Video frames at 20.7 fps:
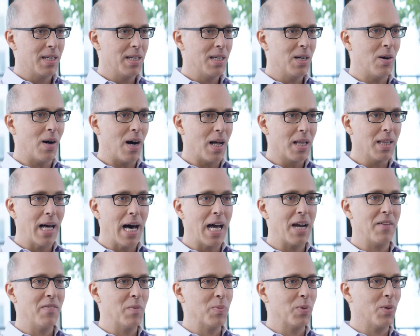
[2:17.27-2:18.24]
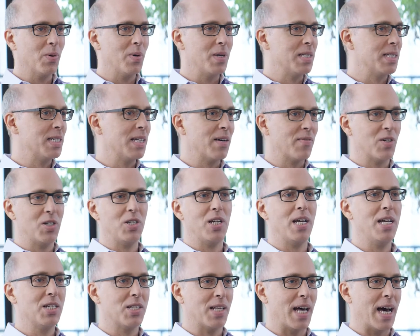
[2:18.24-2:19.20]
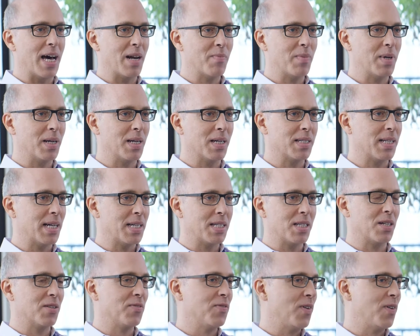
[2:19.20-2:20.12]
you know, a lot of employees never change that because that's the